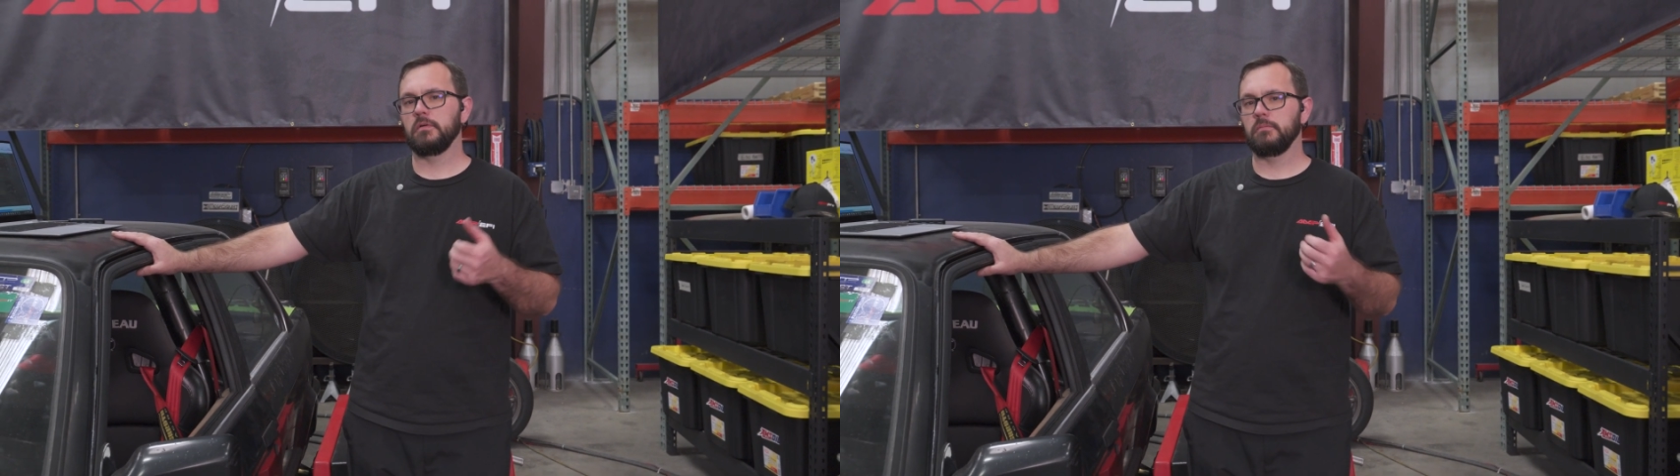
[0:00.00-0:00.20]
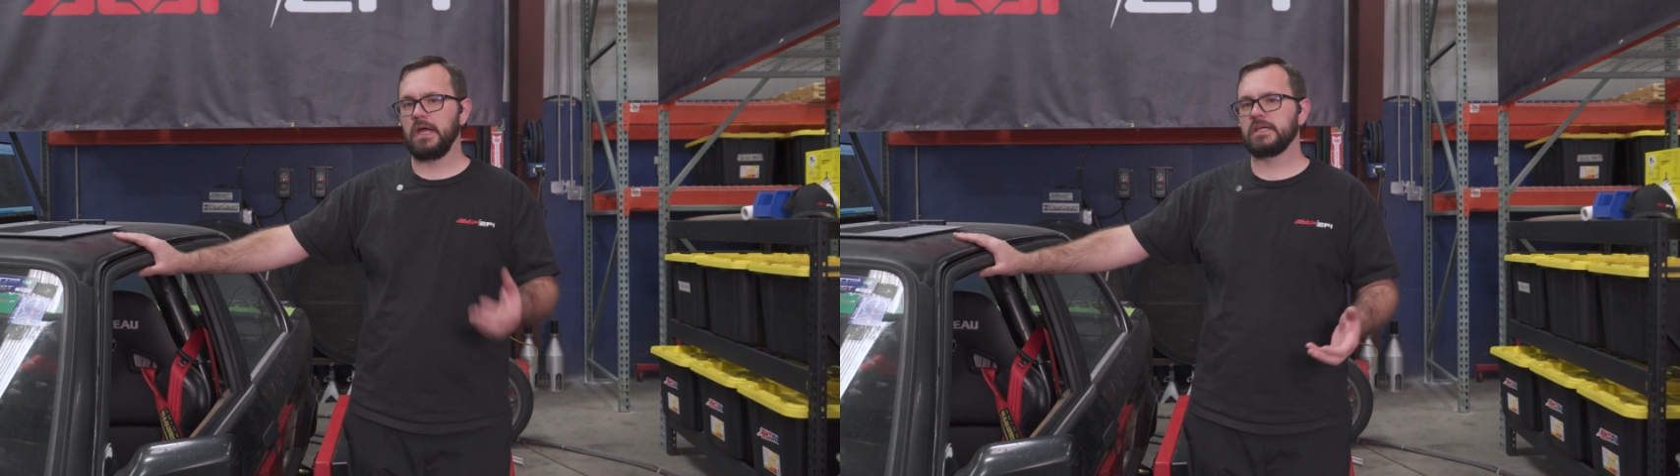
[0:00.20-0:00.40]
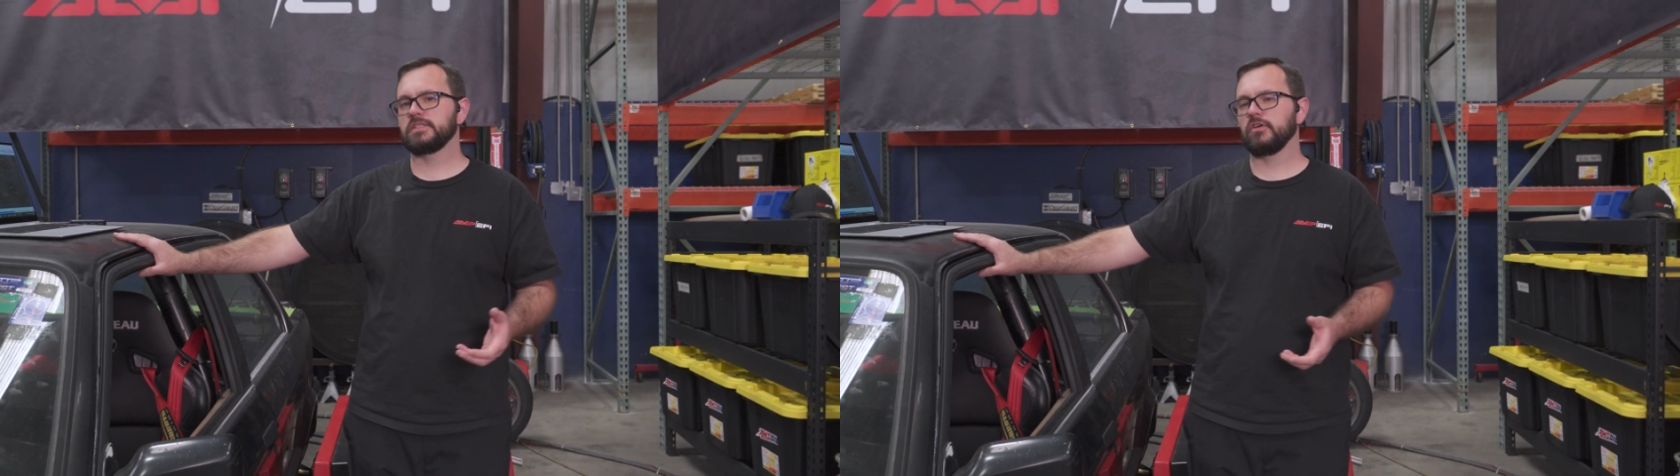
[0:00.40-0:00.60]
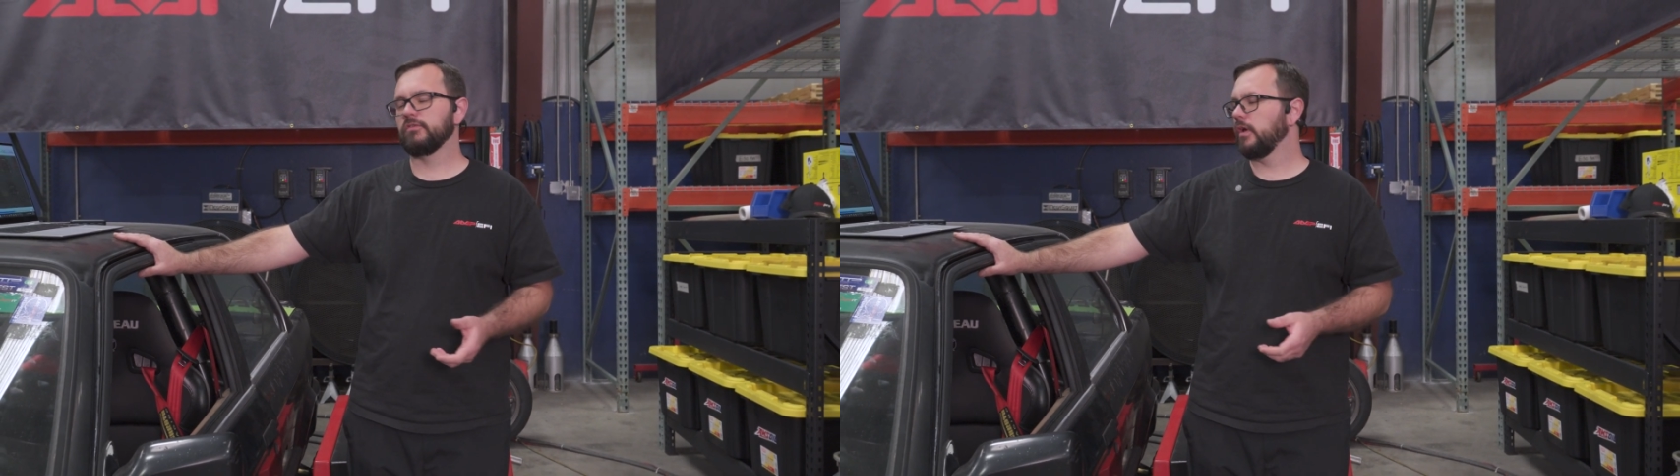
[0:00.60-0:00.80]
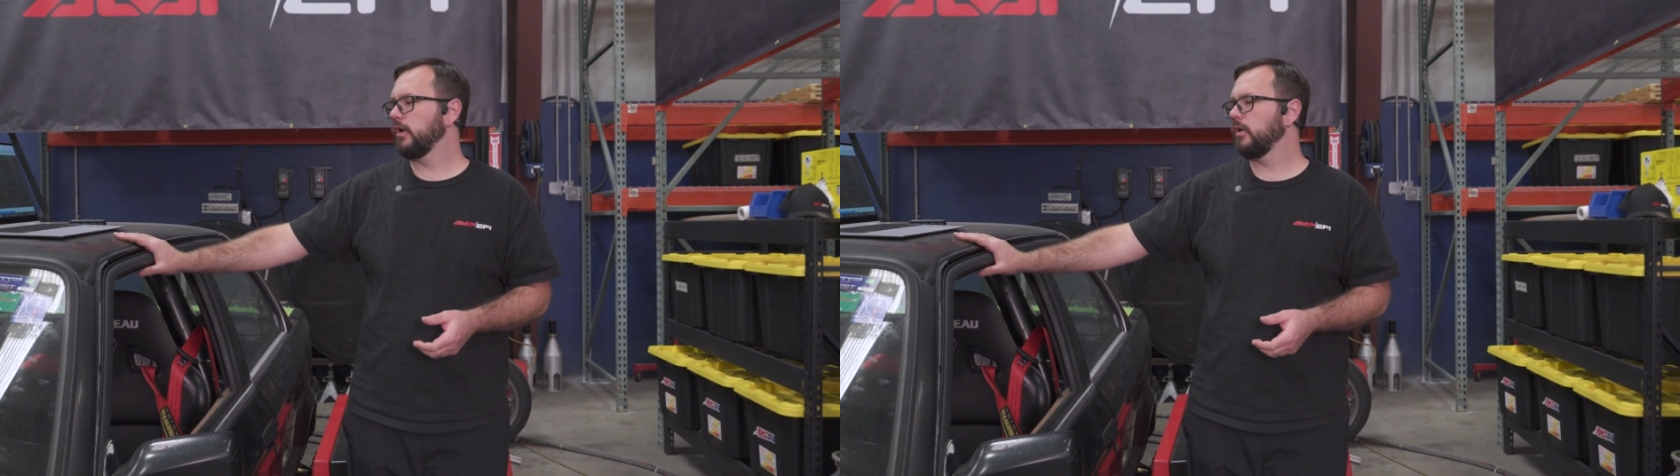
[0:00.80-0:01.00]
mass
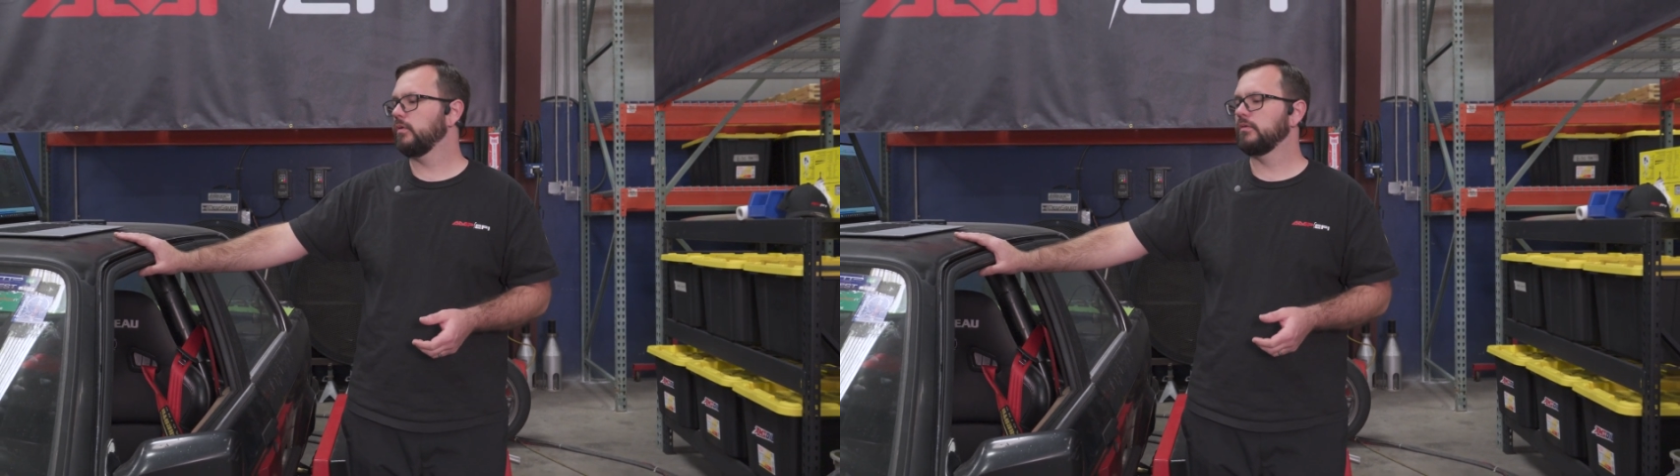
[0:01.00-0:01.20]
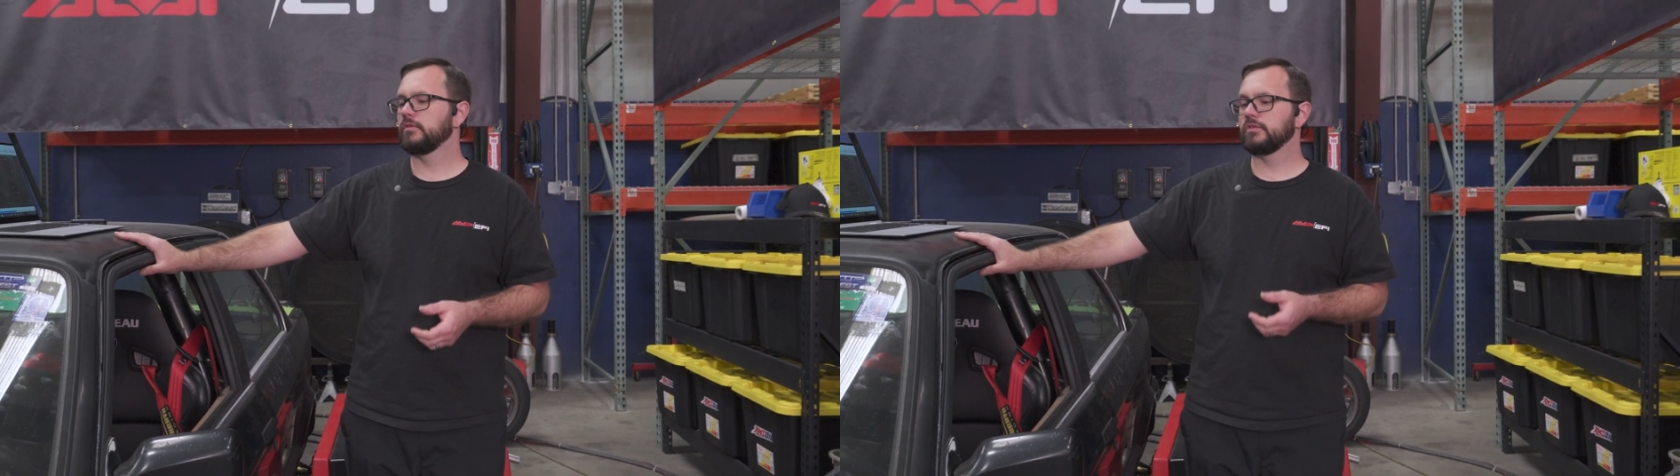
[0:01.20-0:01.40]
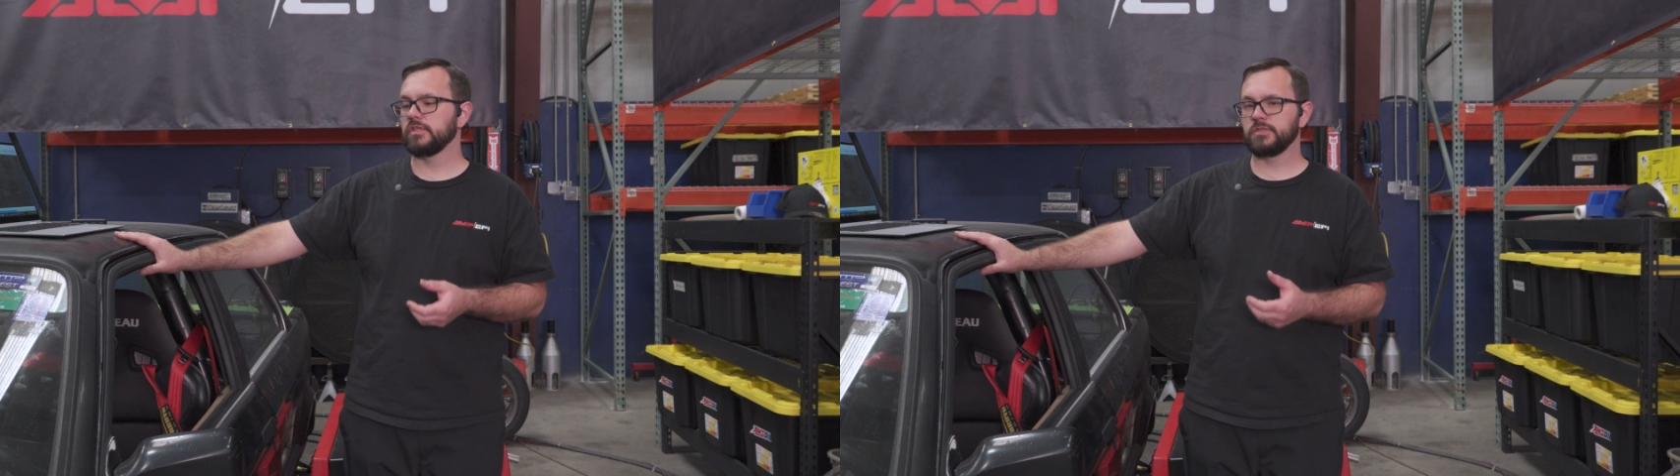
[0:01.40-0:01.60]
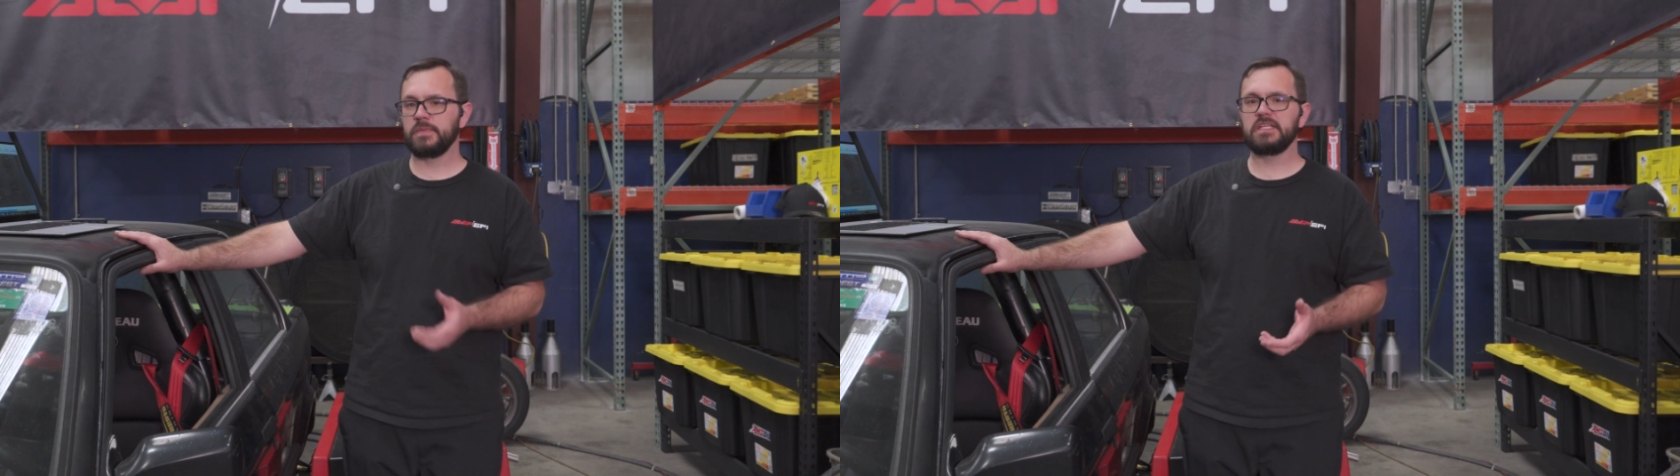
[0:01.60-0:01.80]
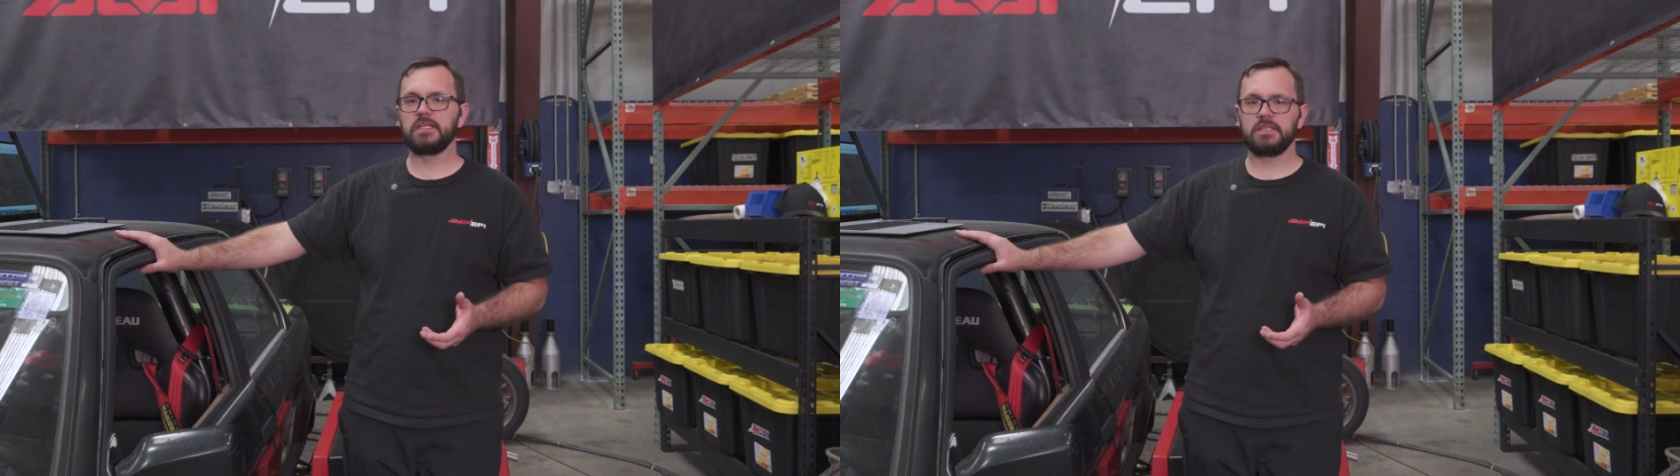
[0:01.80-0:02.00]
airflow to
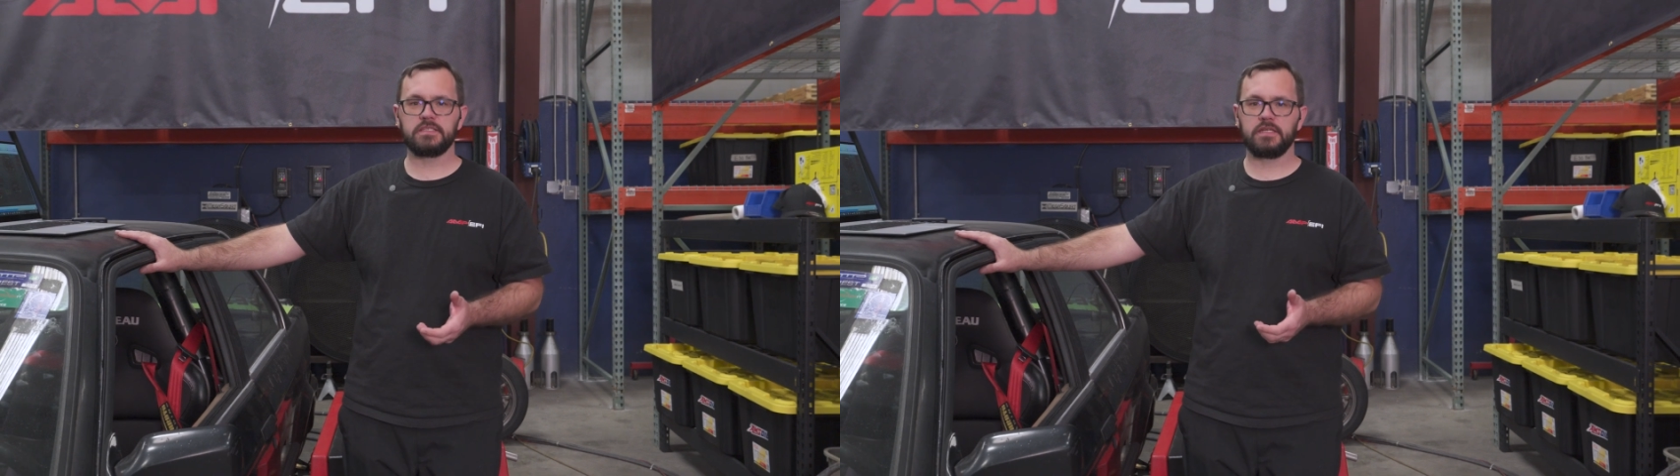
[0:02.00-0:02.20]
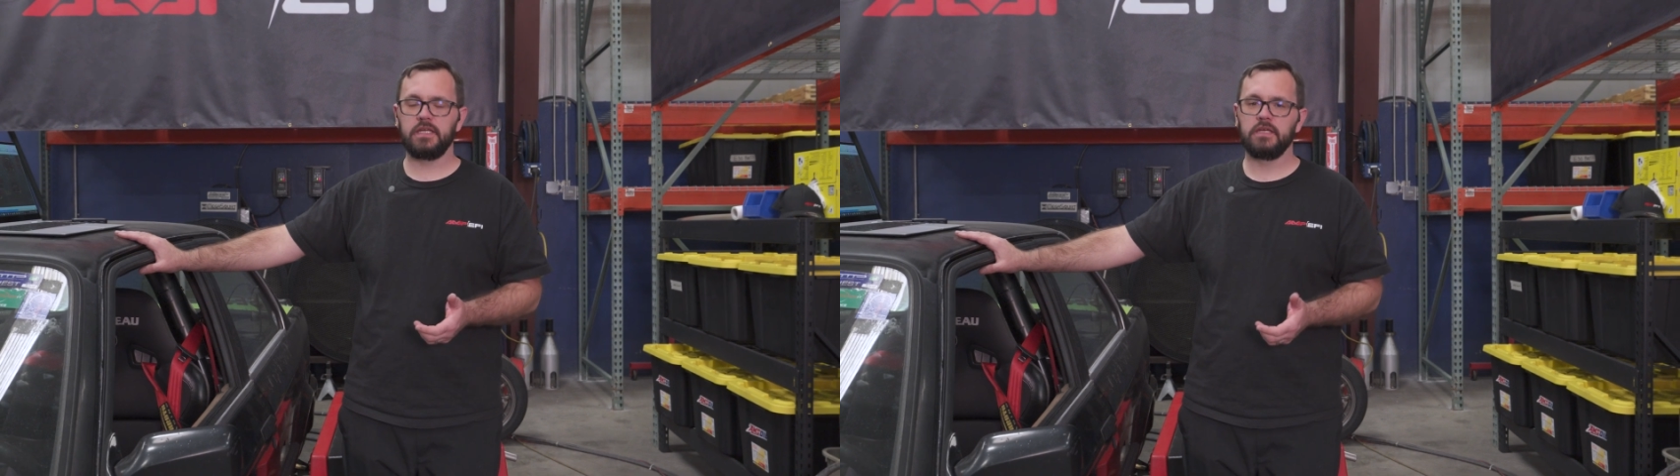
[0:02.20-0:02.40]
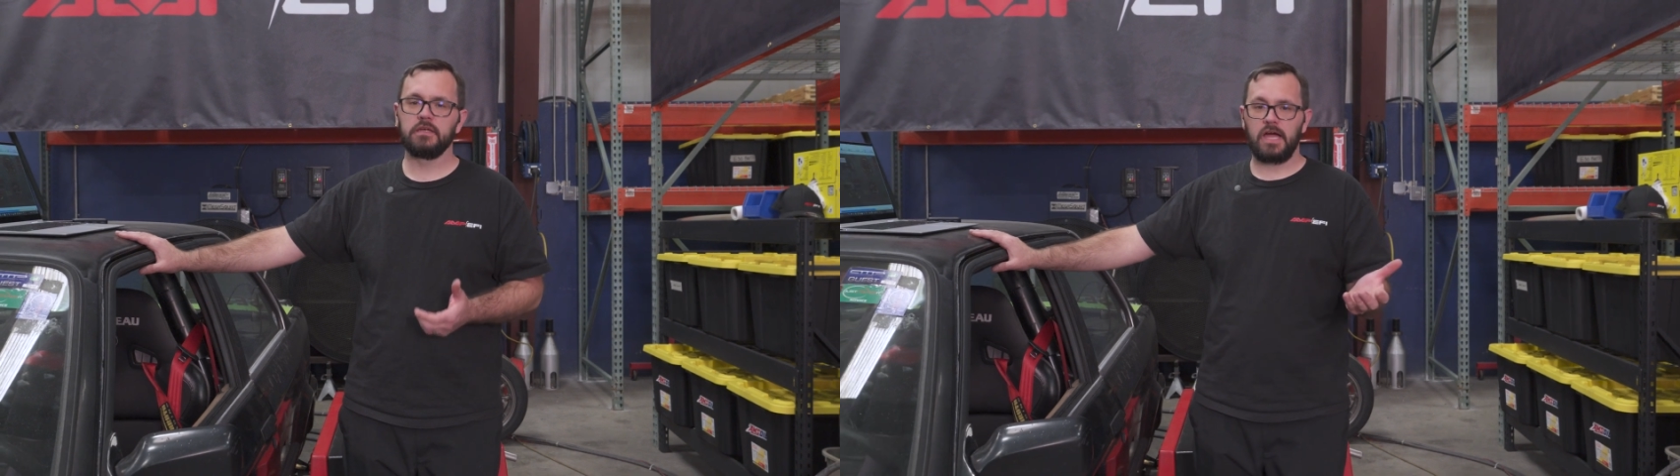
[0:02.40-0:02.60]
speed density.